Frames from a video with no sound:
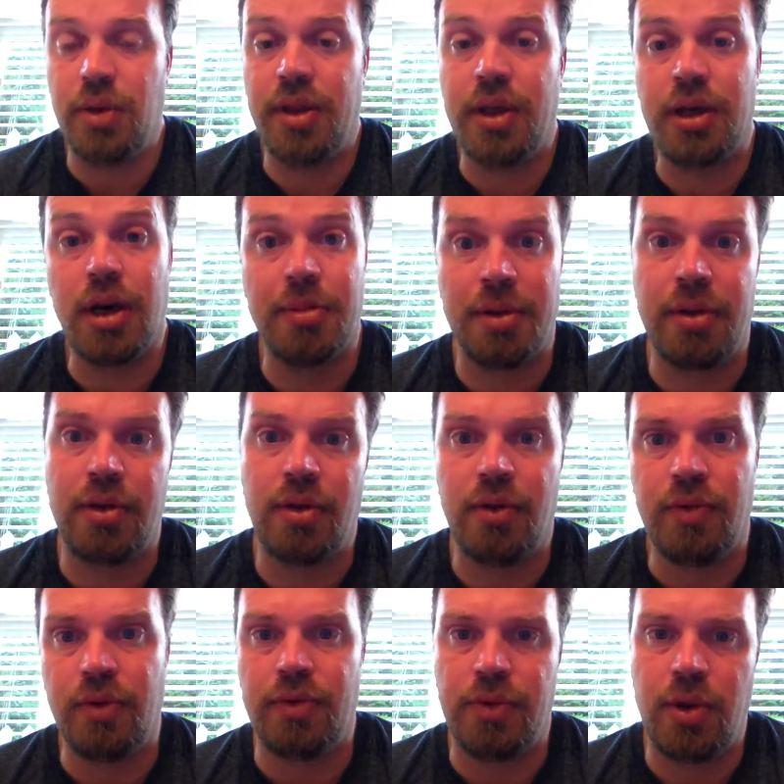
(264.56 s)
the cuppeth
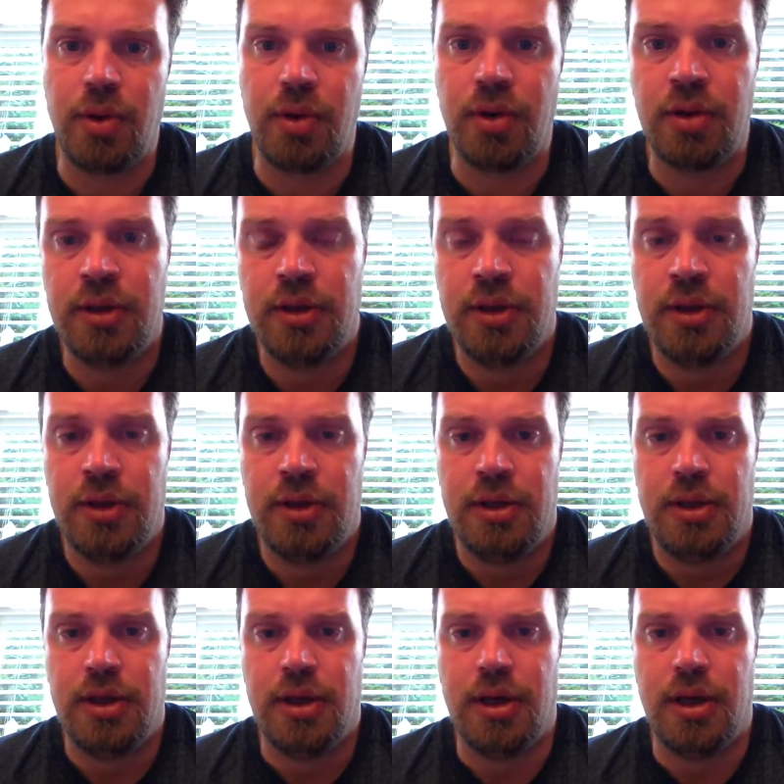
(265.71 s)
overflower,
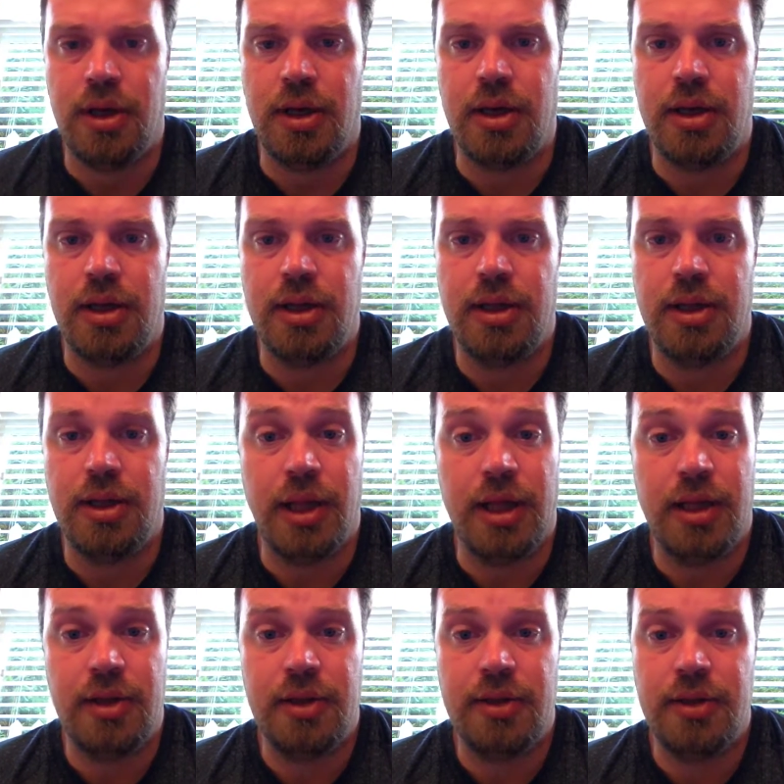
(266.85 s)

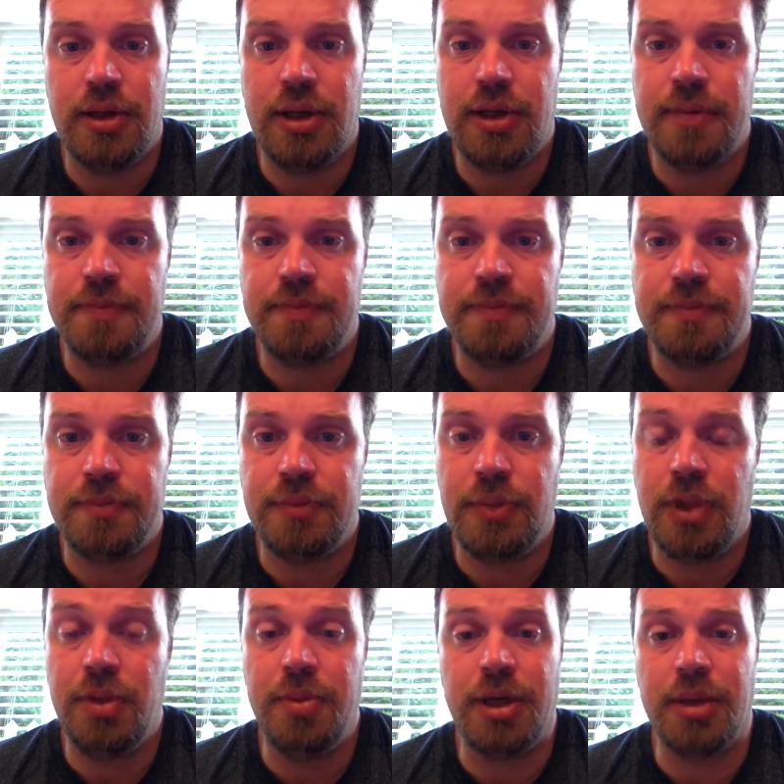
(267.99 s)
then
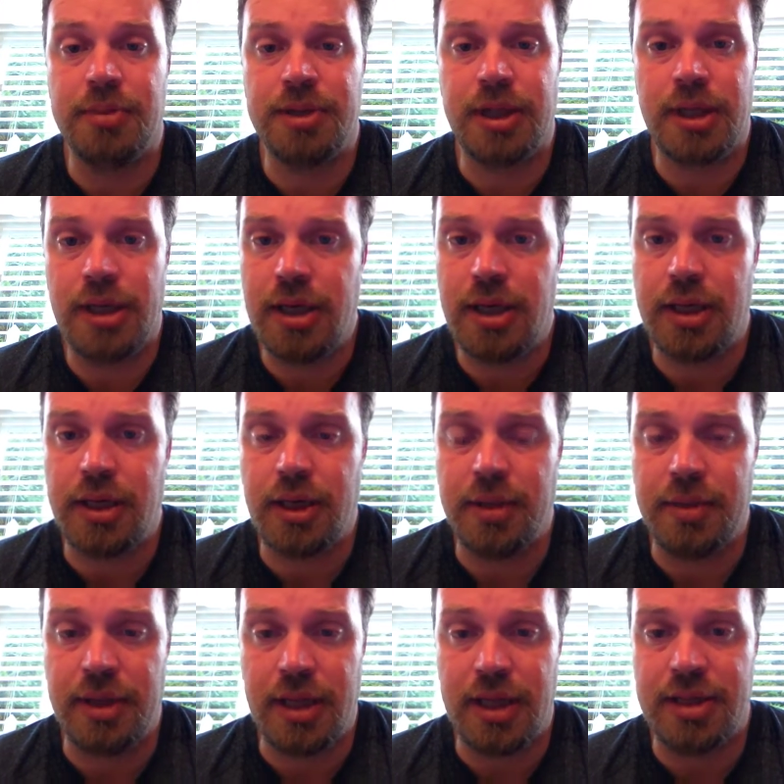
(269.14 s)
you become psychotic. I
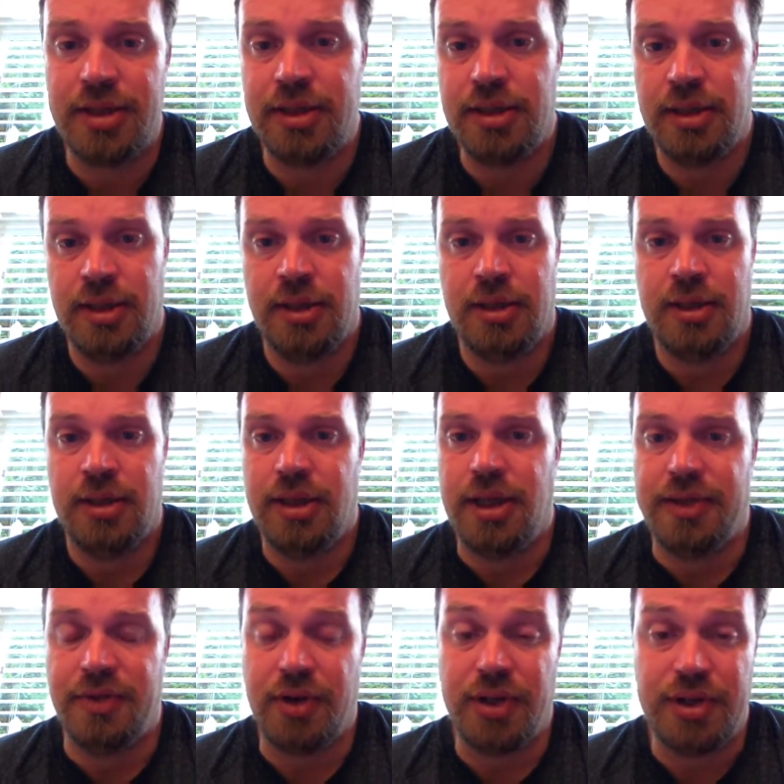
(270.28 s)
mean,
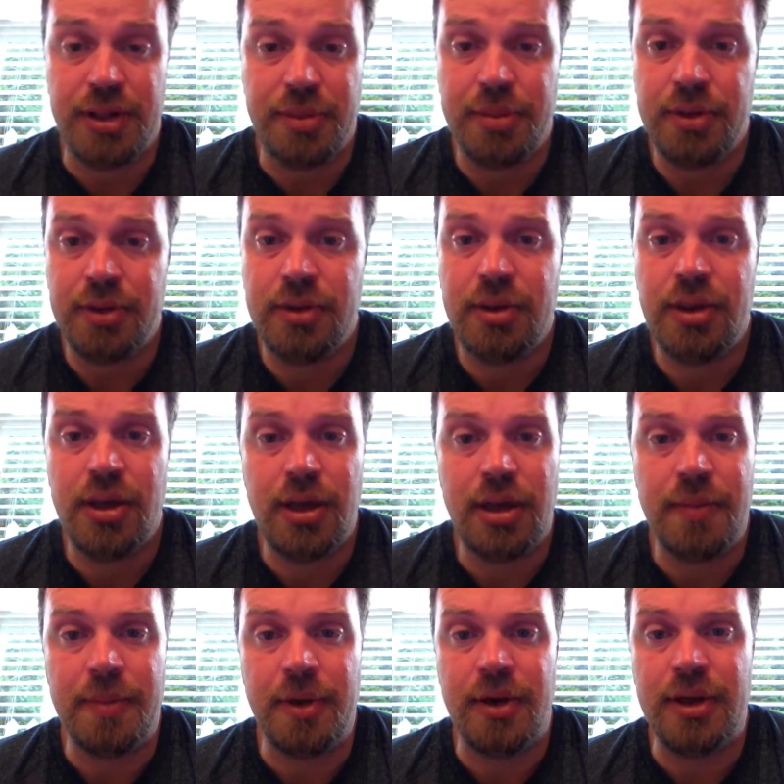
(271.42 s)
it's very simple,
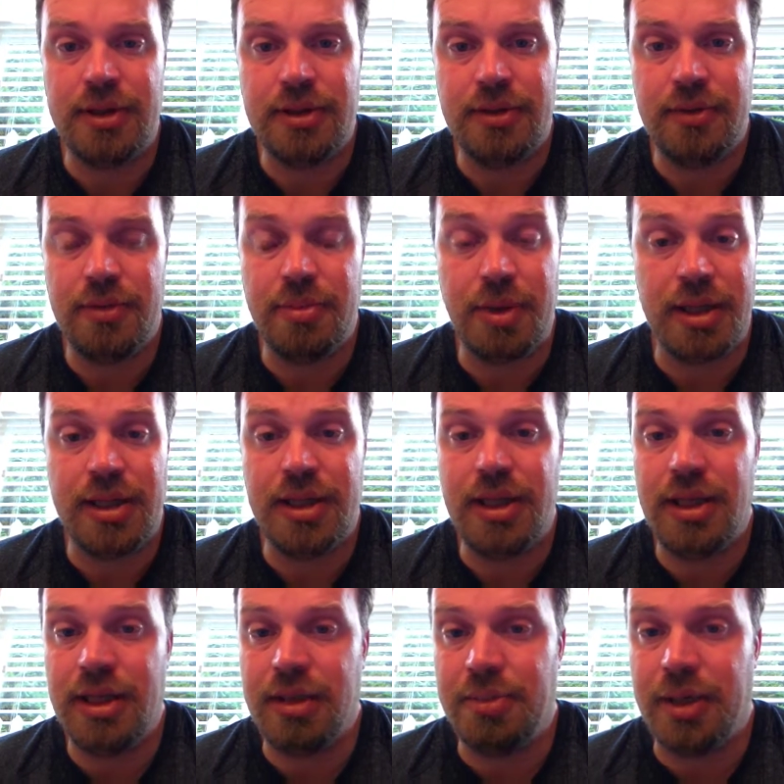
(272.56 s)
but
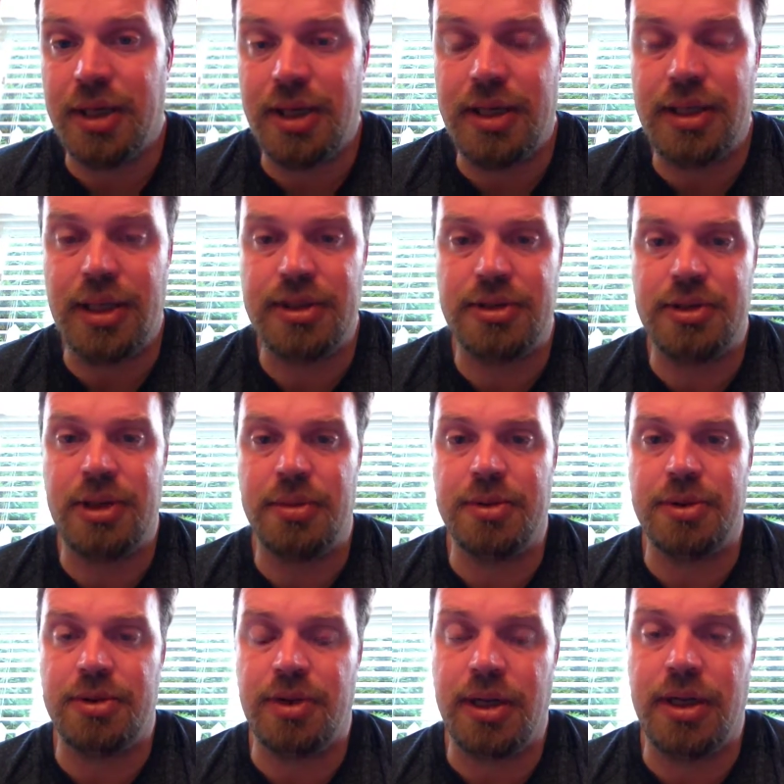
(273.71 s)
it does
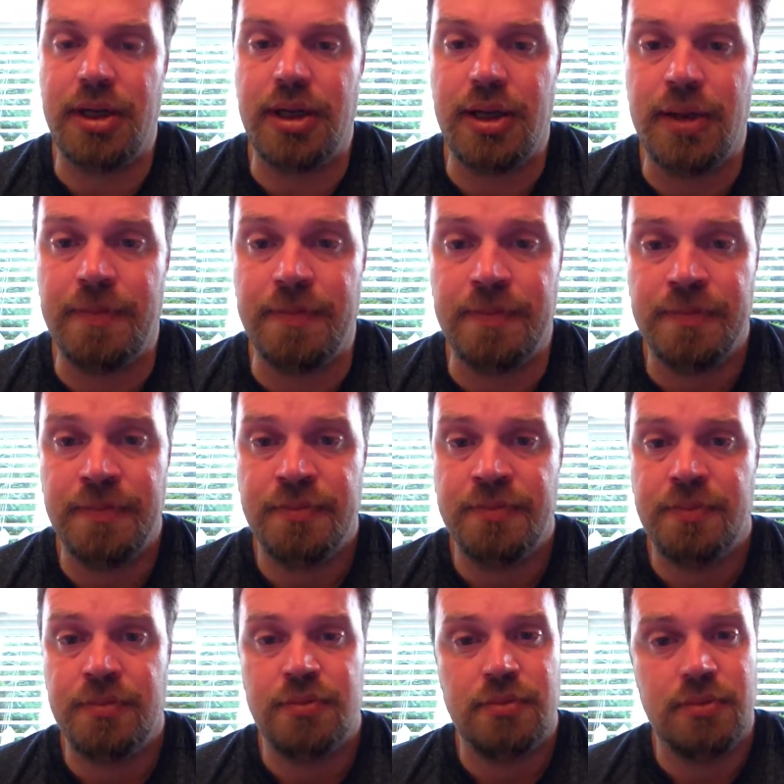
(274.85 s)
demonstrate
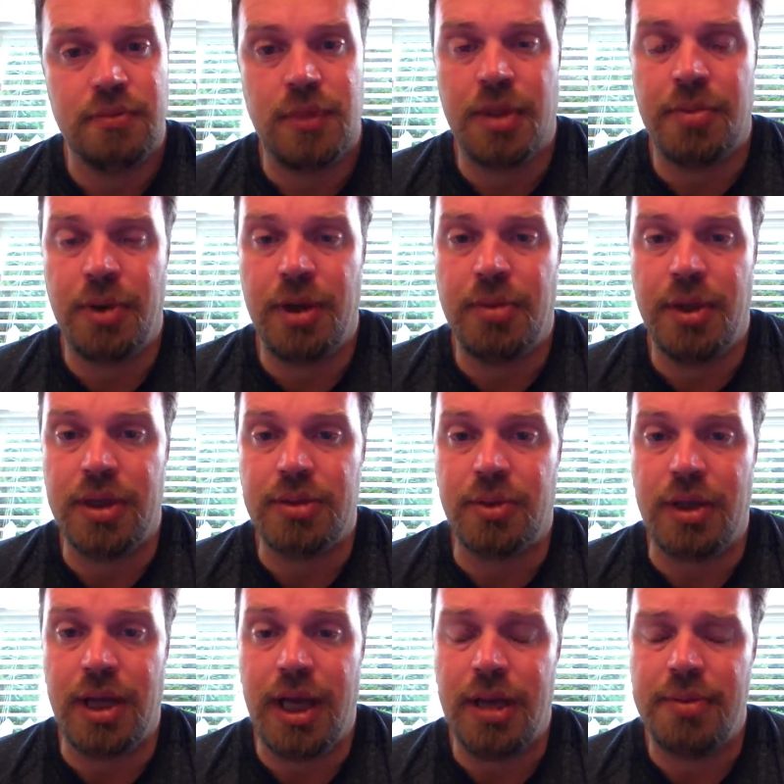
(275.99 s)
pretty much
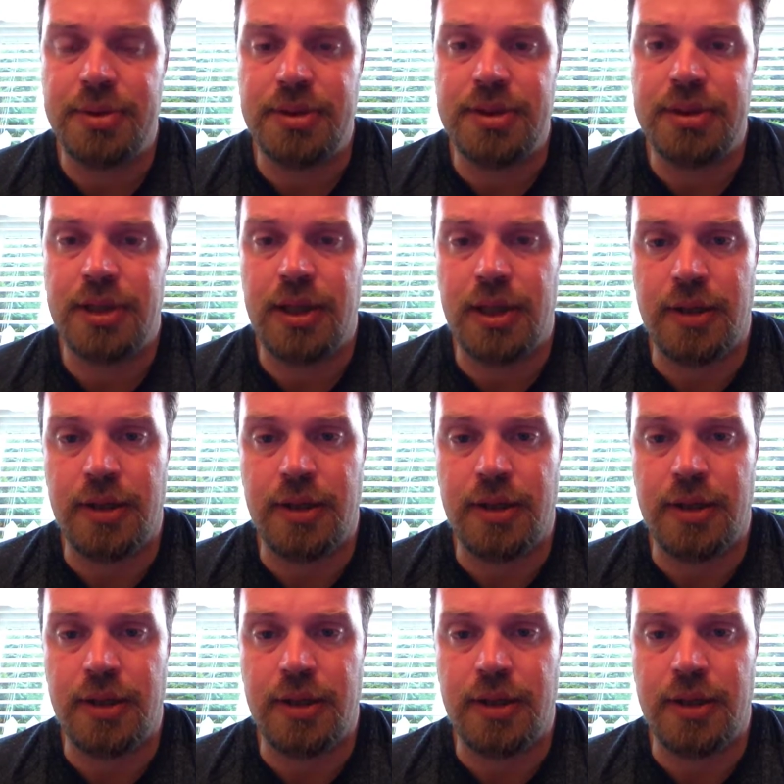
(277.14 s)
what happens.